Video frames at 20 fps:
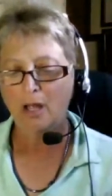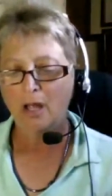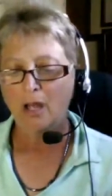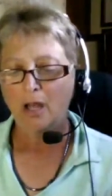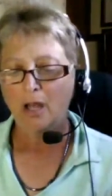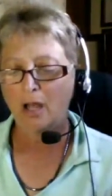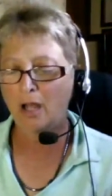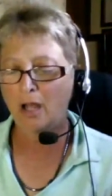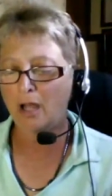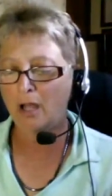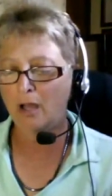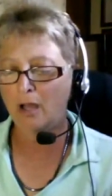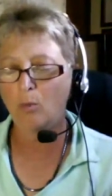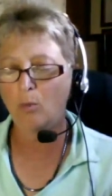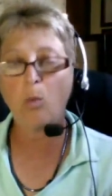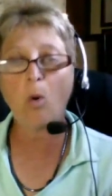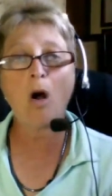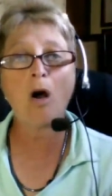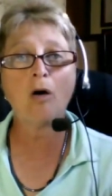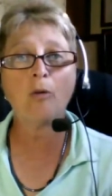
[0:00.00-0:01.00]
Wall
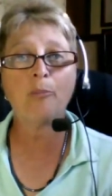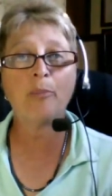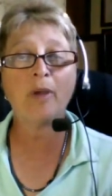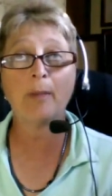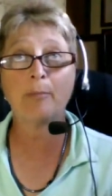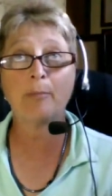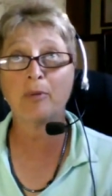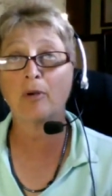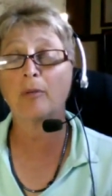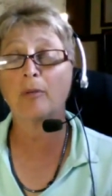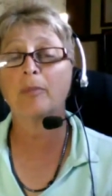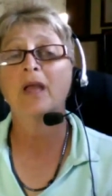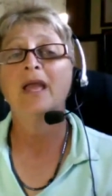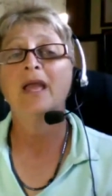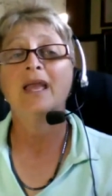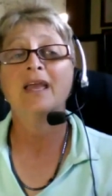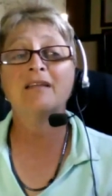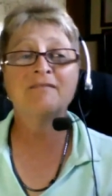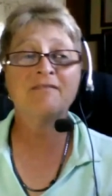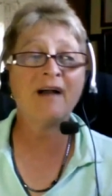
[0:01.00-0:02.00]
pepper. In
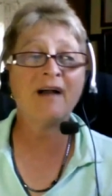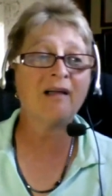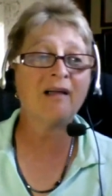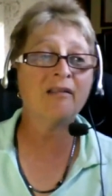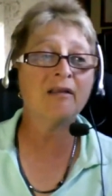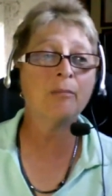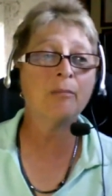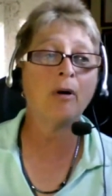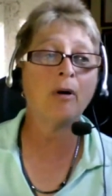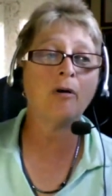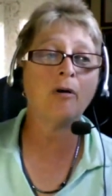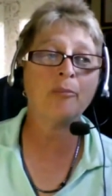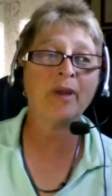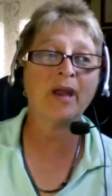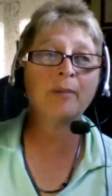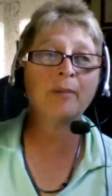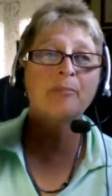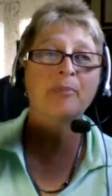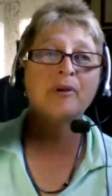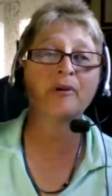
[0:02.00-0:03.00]
volleyball, pepper
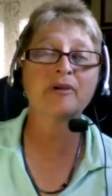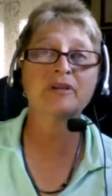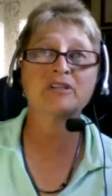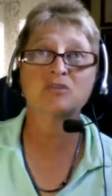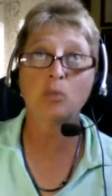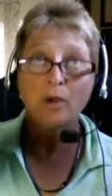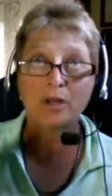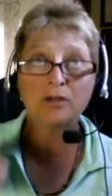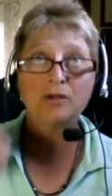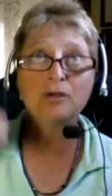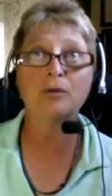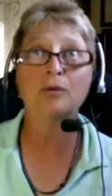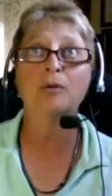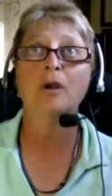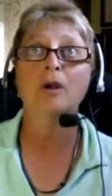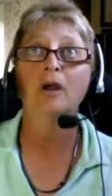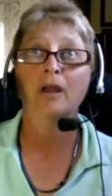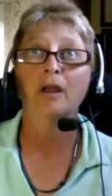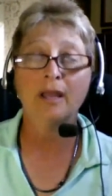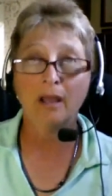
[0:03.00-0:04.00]
is when you
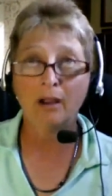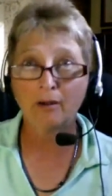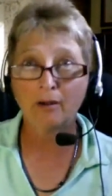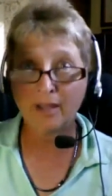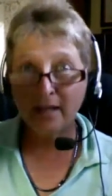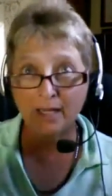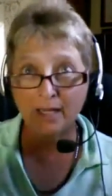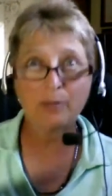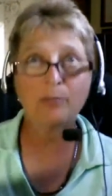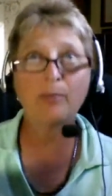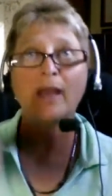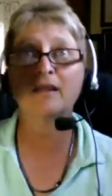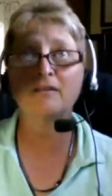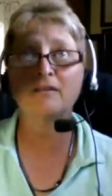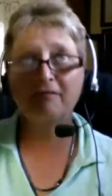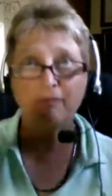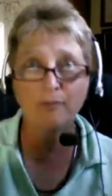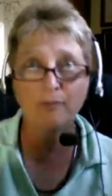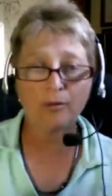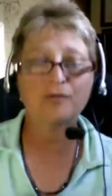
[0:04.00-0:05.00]
are hitting back and forth
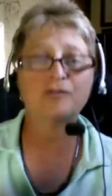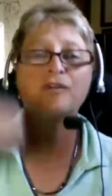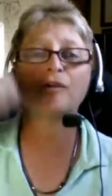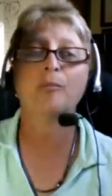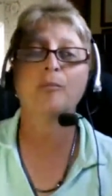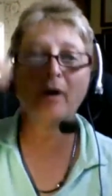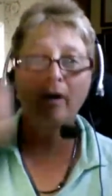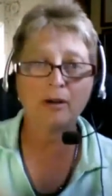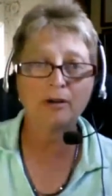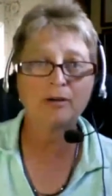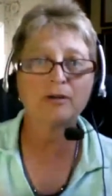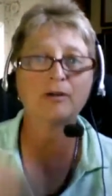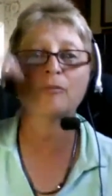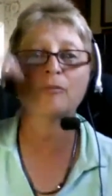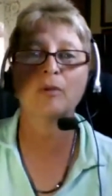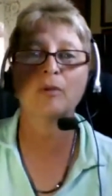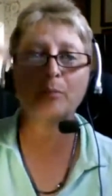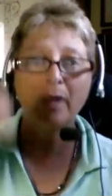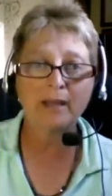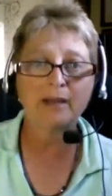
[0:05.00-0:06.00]
to your partner
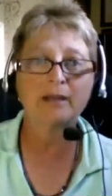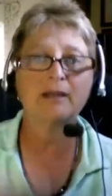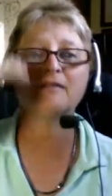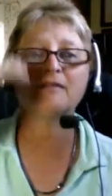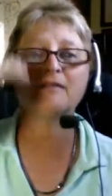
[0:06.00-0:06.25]
repetitively, and it's